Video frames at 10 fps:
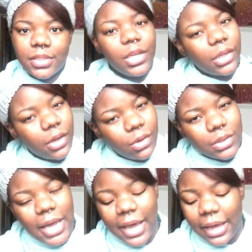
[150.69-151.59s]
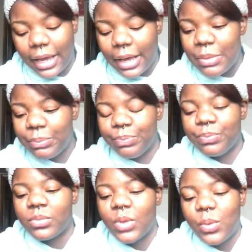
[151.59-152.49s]
You know, like,
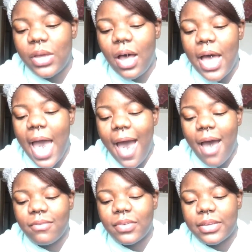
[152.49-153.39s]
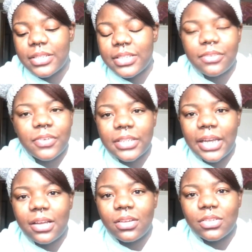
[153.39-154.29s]
we all have different
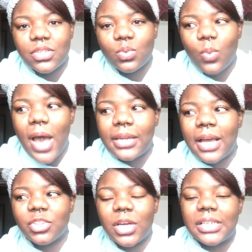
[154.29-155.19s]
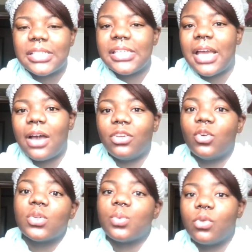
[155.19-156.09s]
nails. Why not try to see how
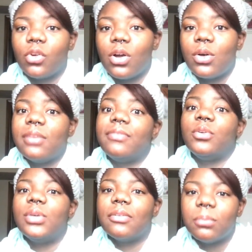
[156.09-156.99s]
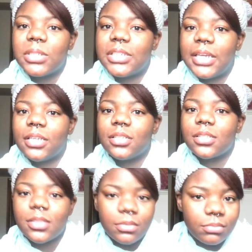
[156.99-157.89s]
yours will grow if you give them a
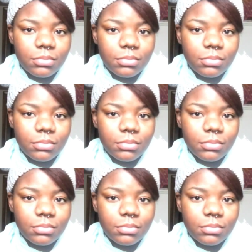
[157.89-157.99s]
chance?